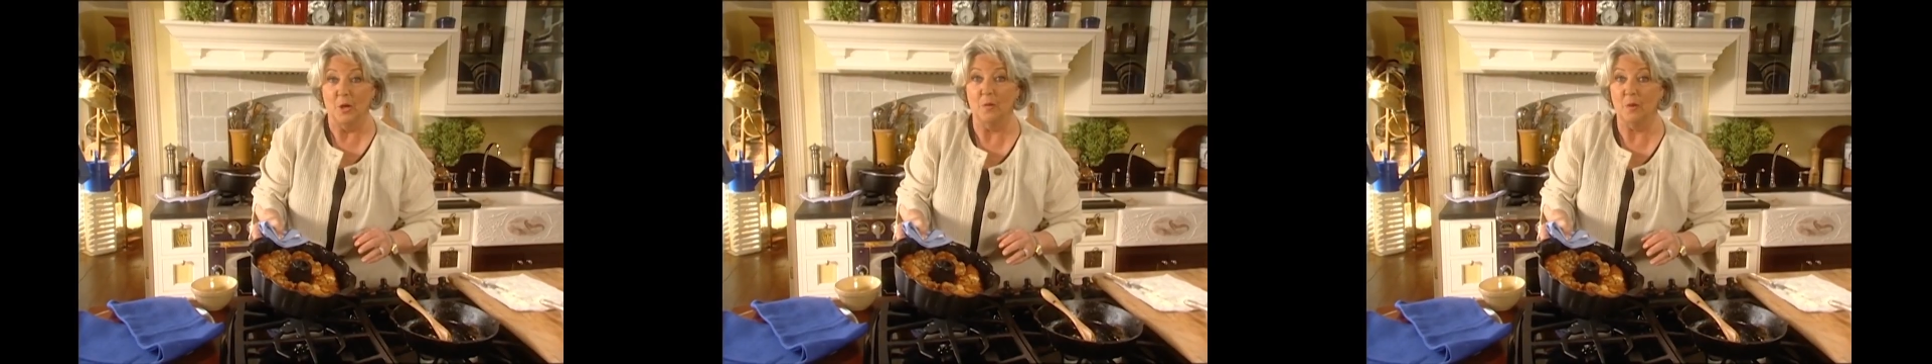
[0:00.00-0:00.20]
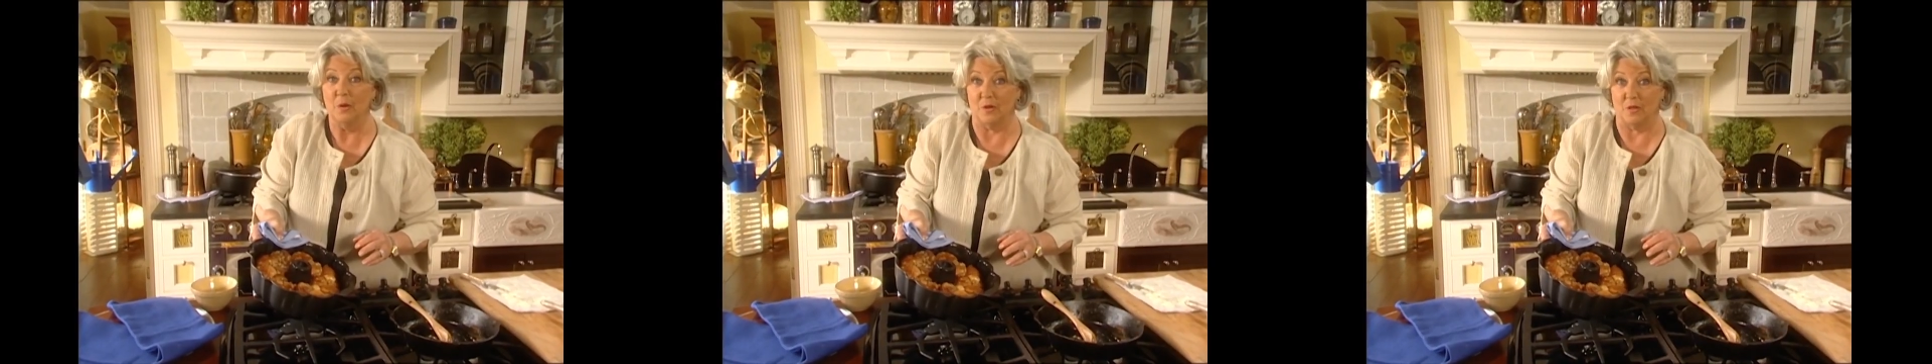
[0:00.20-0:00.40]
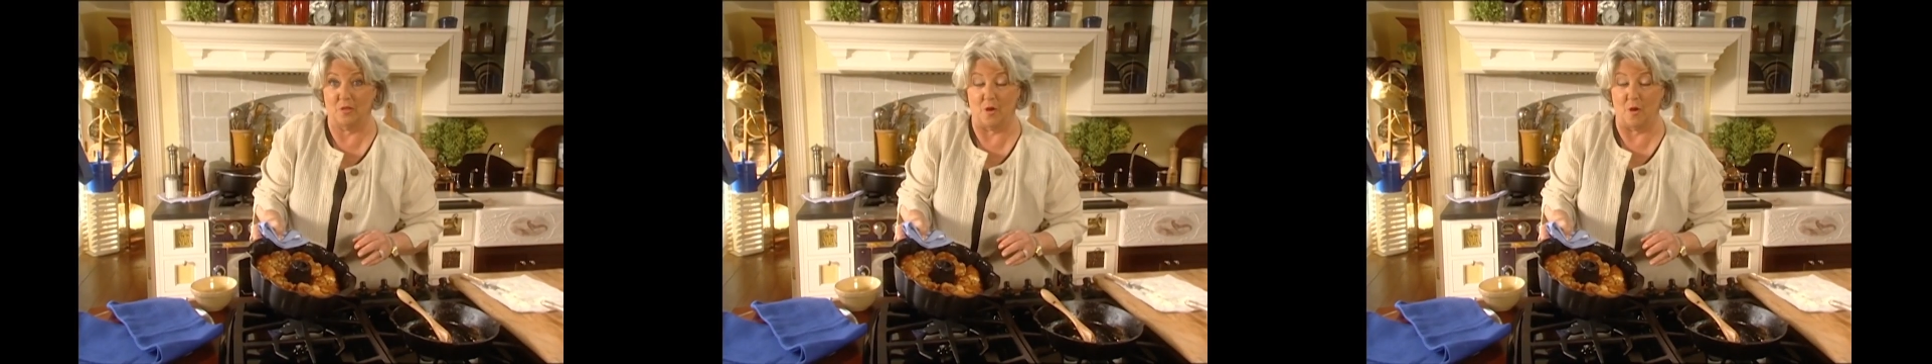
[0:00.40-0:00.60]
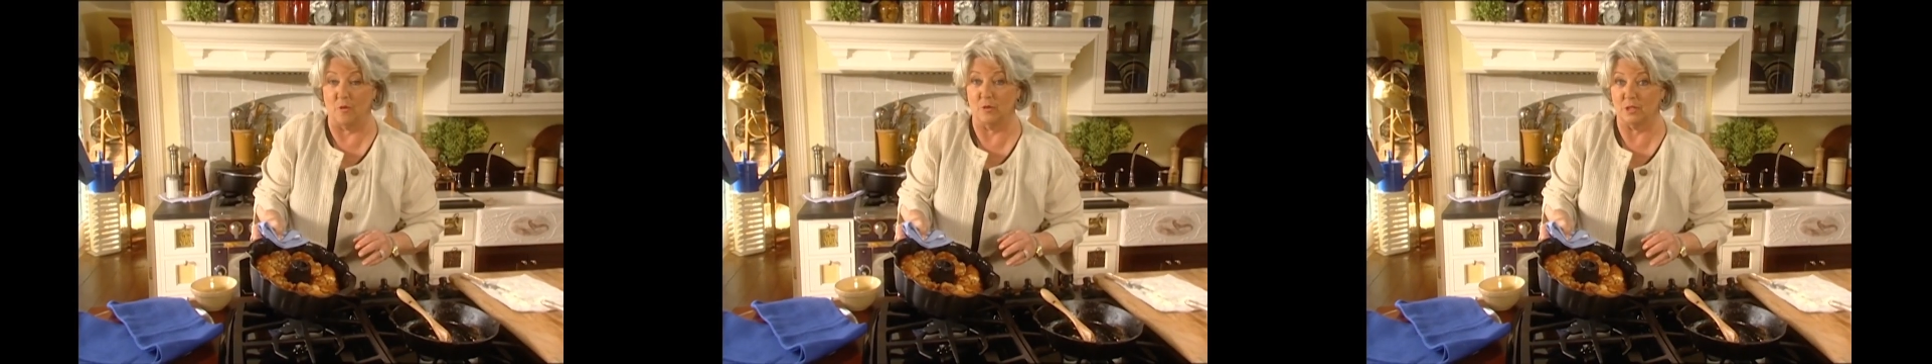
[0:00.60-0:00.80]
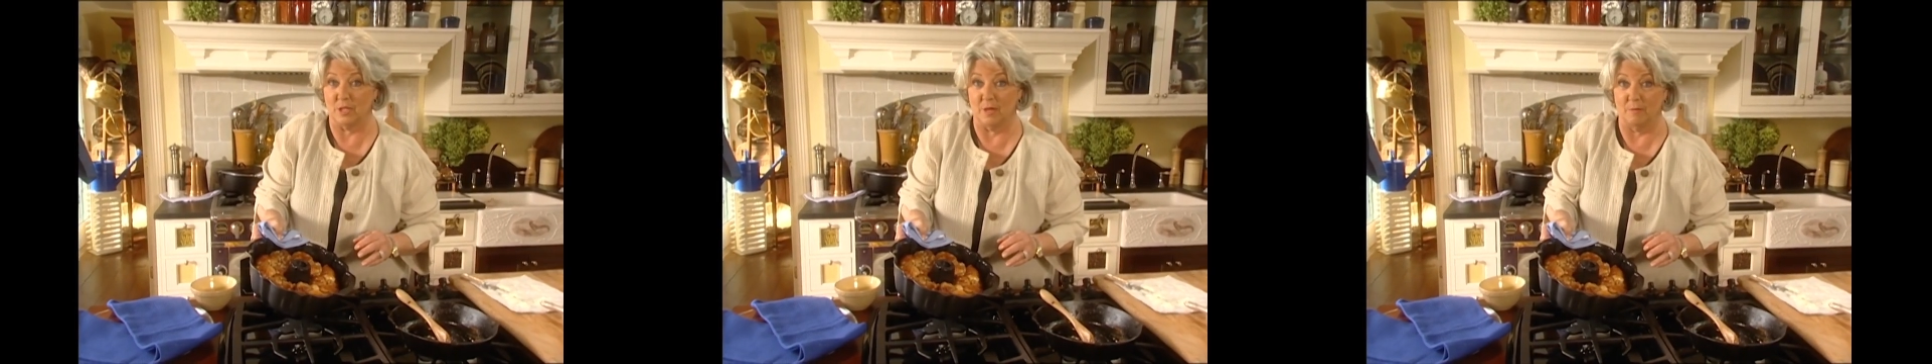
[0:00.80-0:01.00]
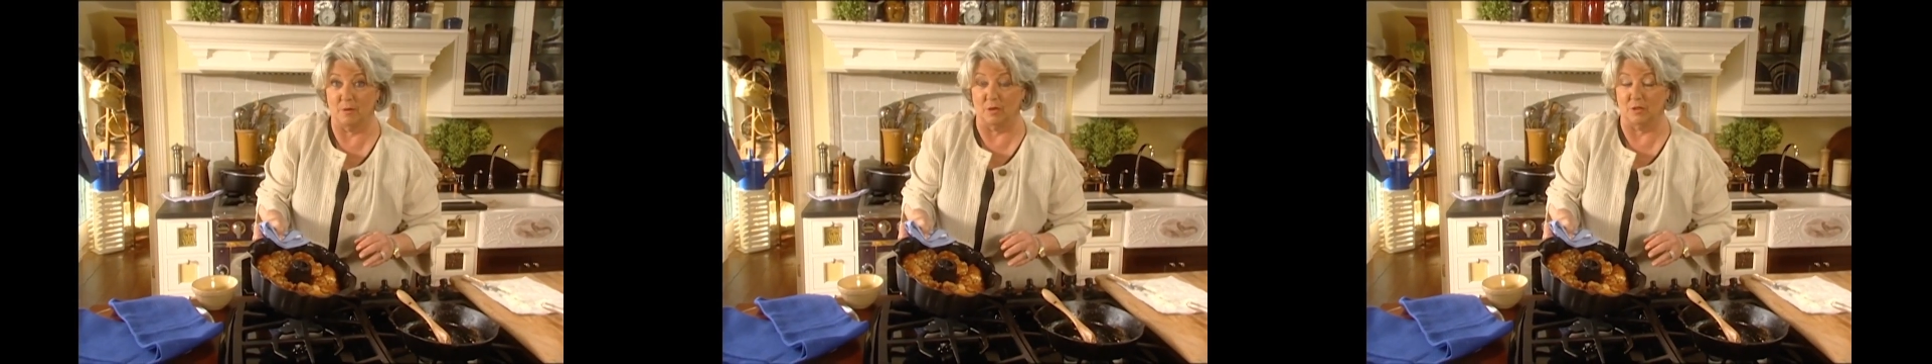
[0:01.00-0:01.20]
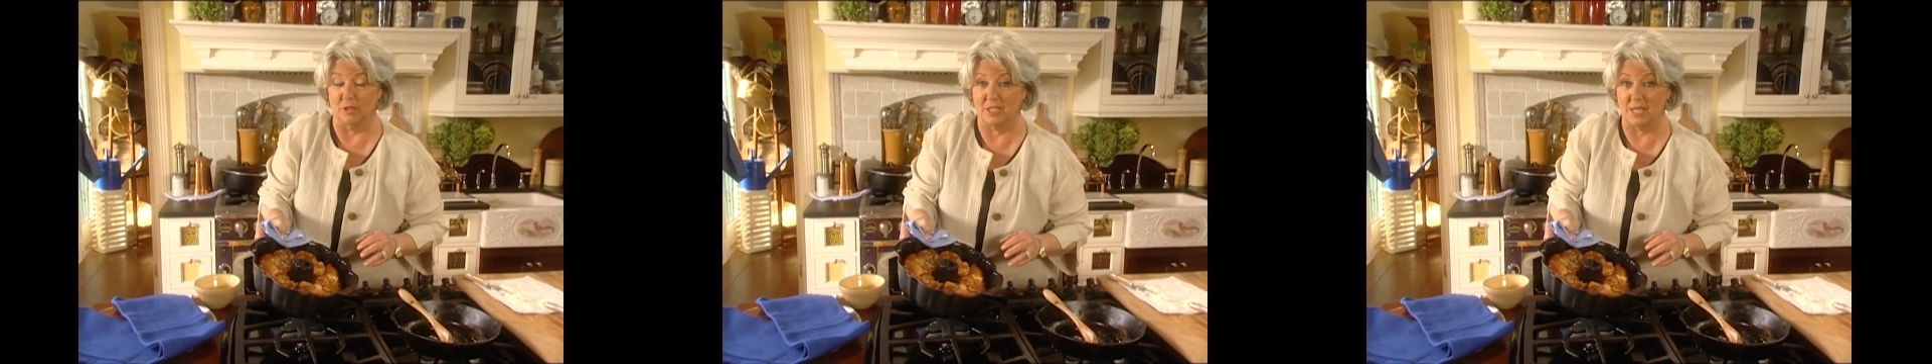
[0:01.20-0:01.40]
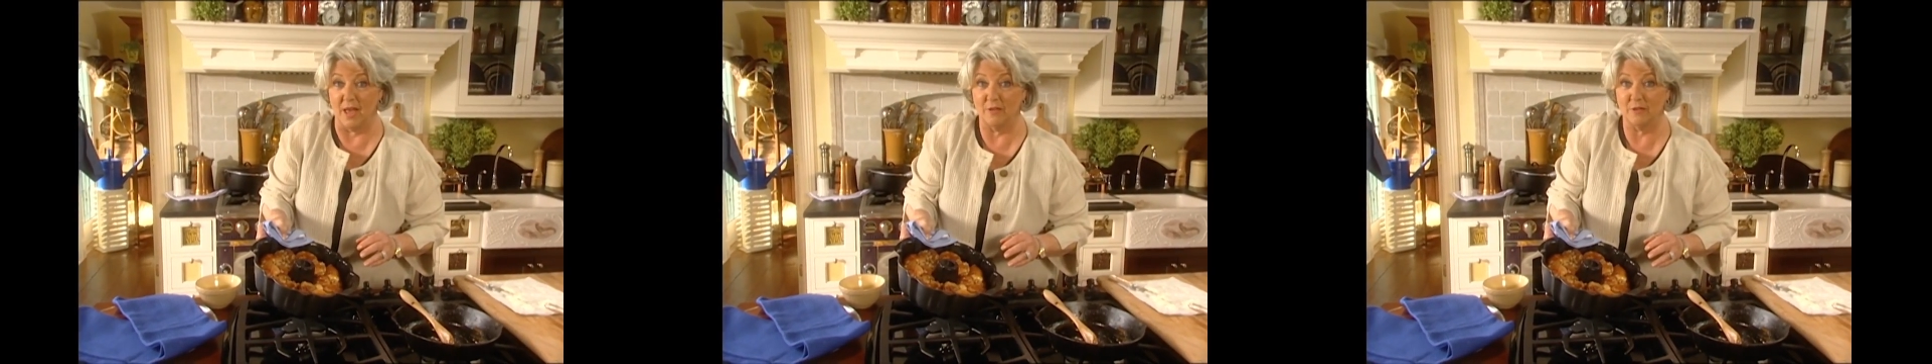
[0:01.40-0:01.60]
Who would have thought some little
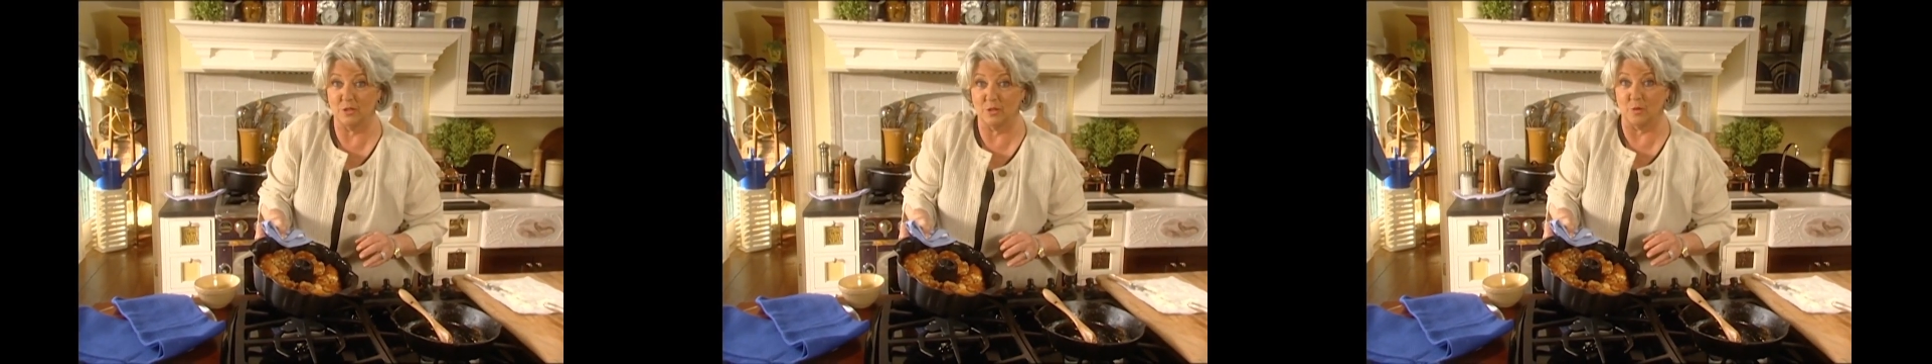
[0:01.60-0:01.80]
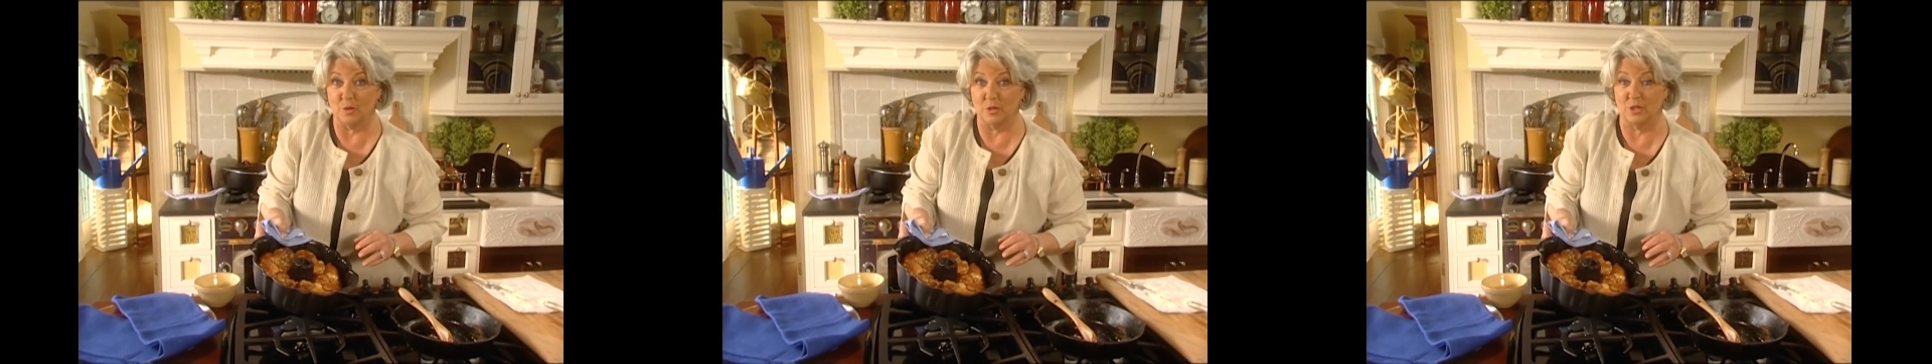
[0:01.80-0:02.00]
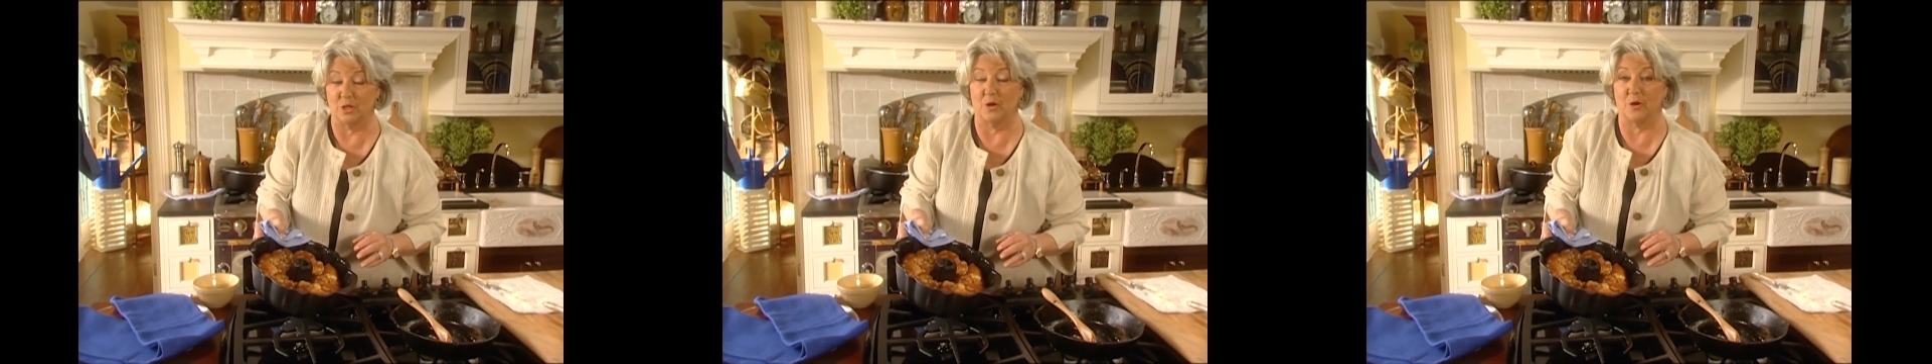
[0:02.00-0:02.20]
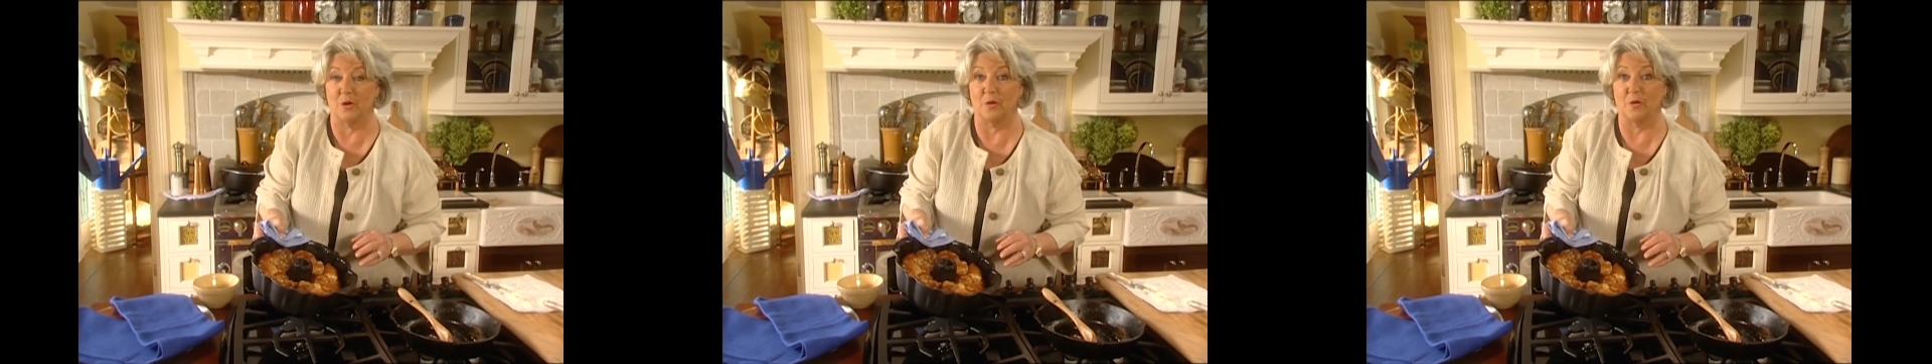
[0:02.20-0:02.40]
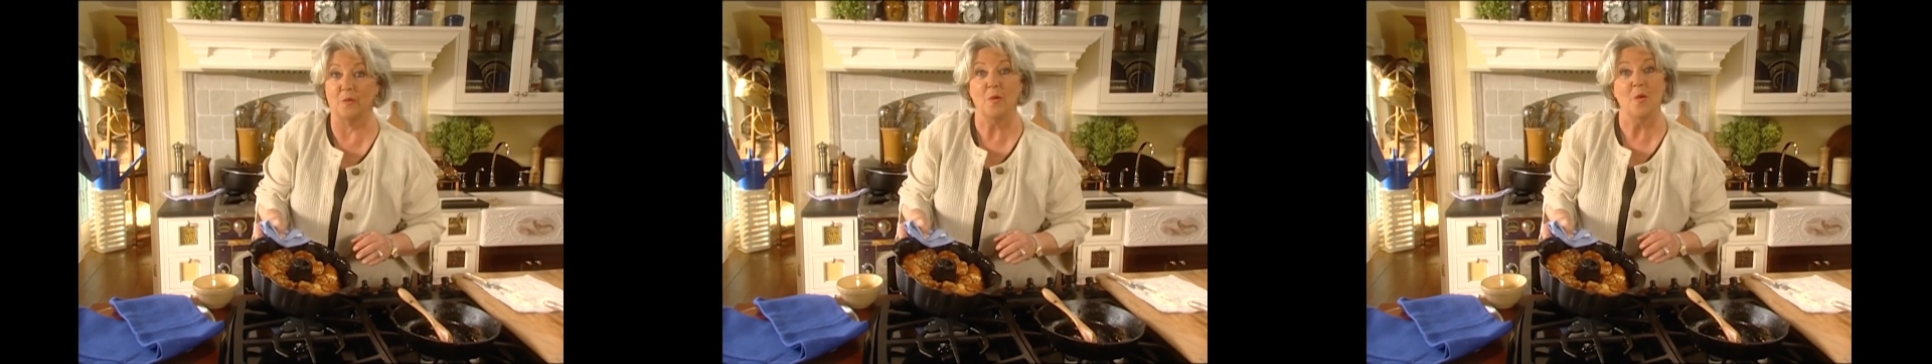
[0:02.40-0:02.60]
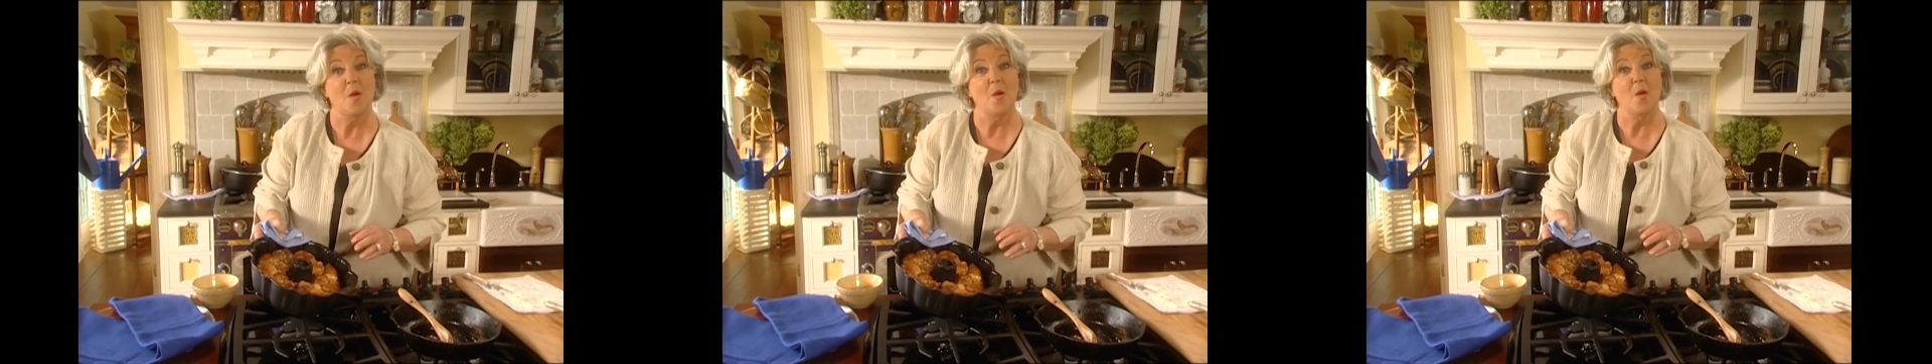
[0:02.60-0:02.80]
South Georgia girl